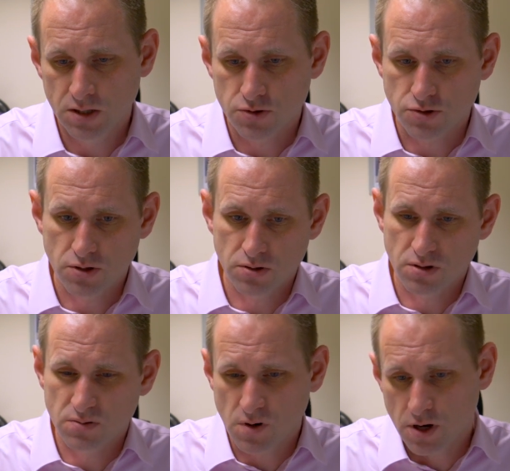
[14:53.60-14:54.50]
So
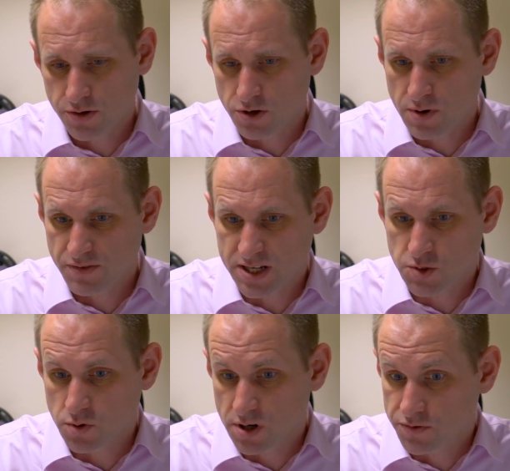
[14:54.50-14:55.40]
I don't know whether
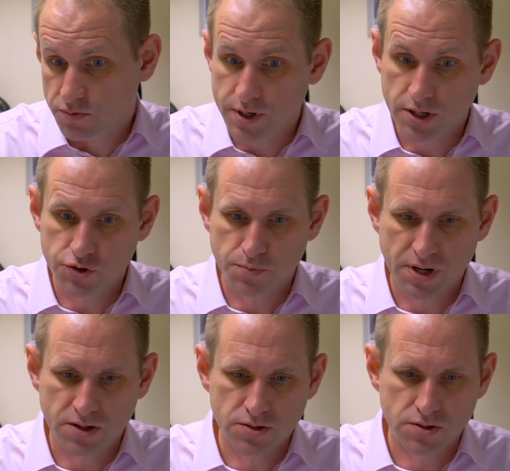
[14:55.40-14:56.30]
that's worth
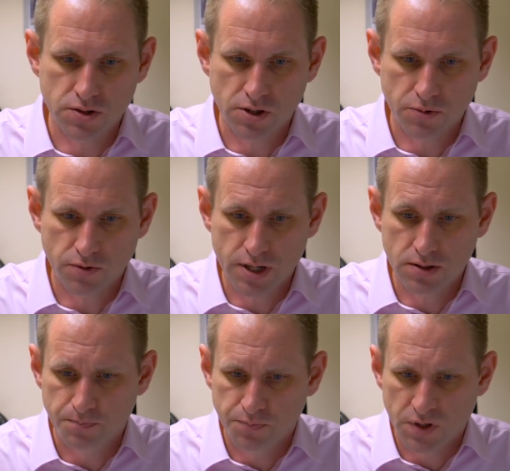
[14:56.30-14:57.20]
£300 as an upgrade.